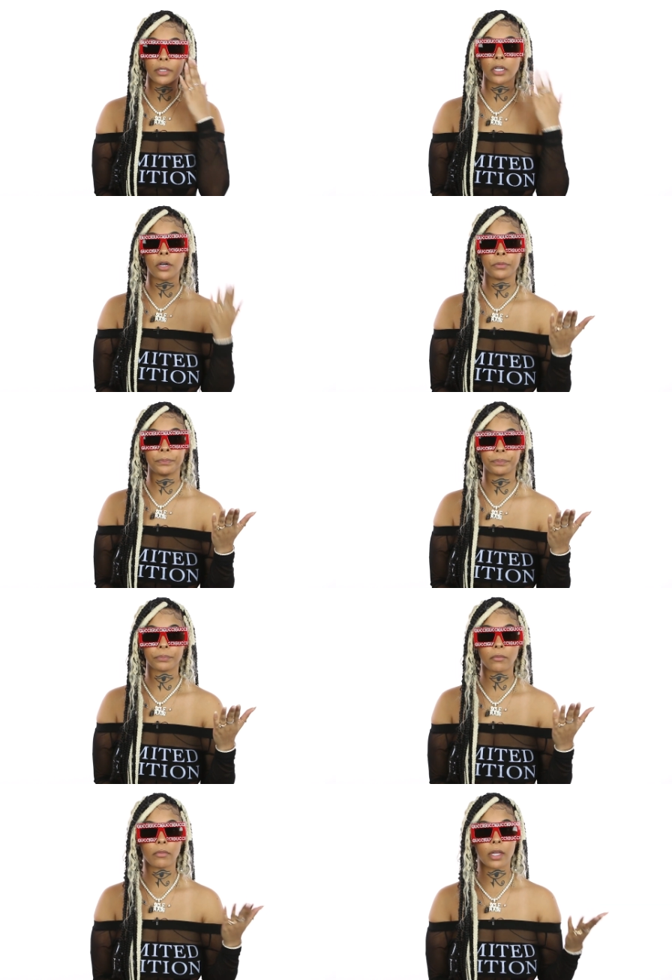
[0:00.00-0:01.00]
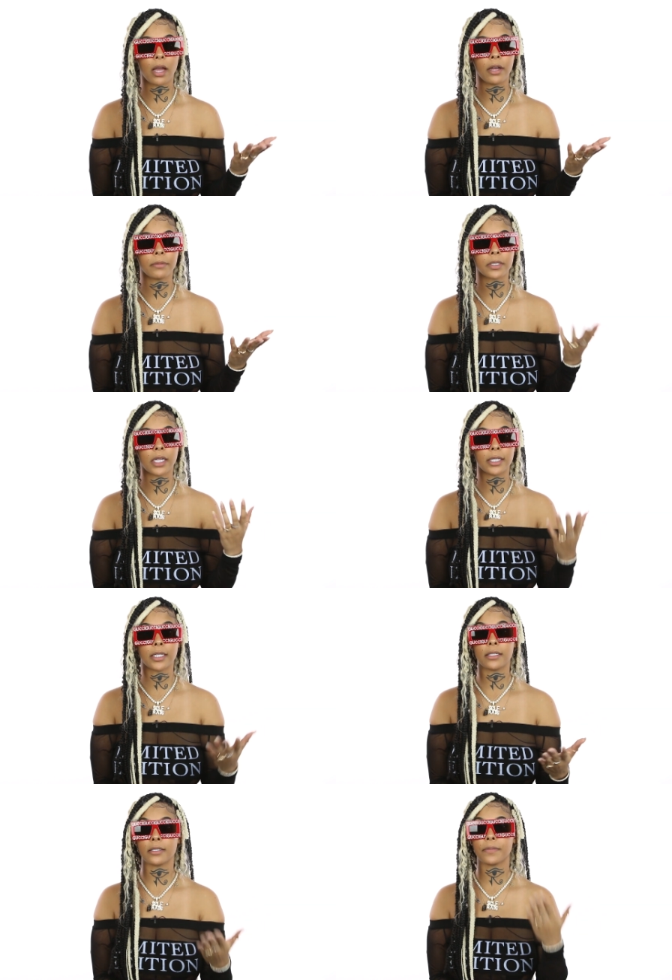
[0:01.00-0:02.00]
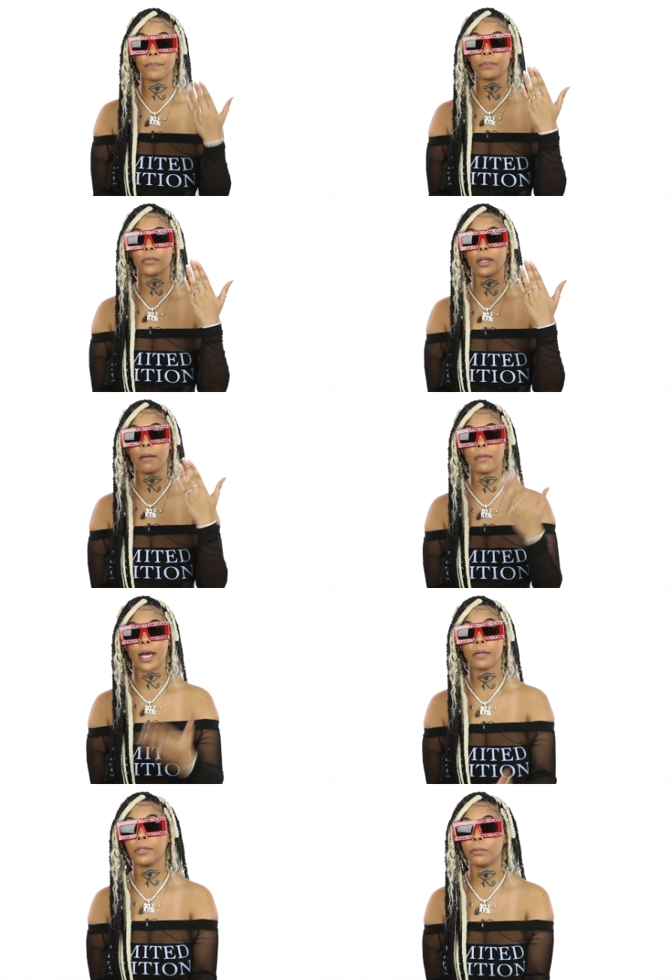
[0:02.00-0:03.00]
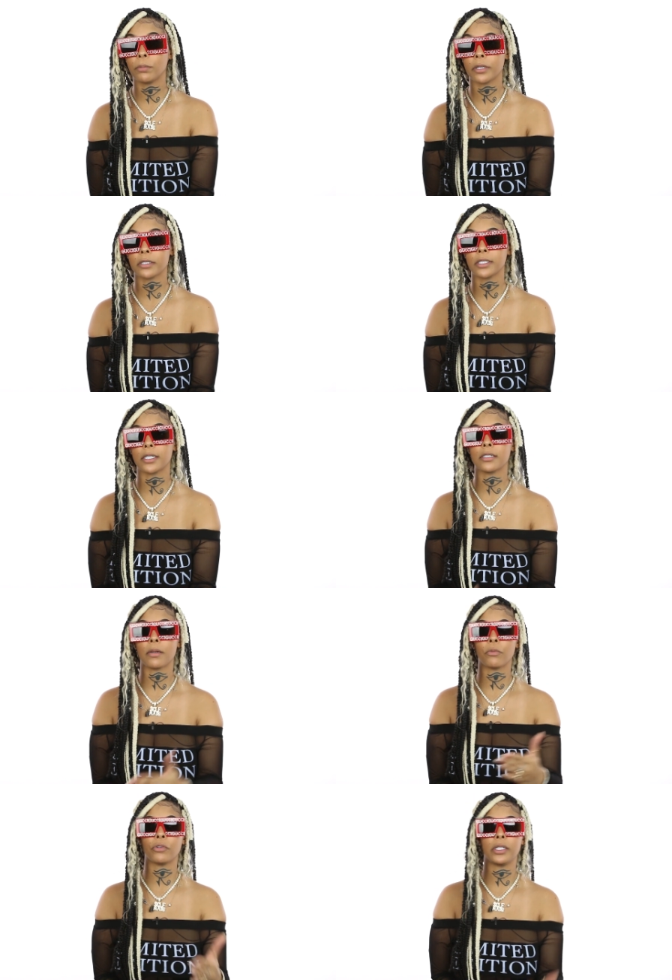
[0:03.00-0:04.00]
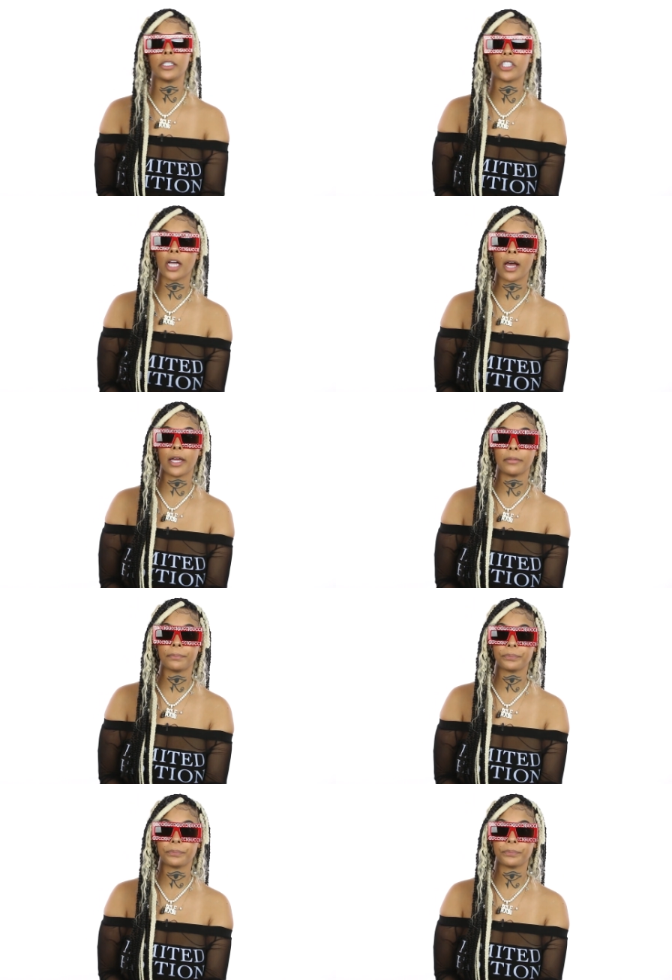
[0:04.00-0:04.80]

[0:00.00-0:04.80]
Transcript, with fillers: But no, um, it's like this I'm not a people person because I'm really shy,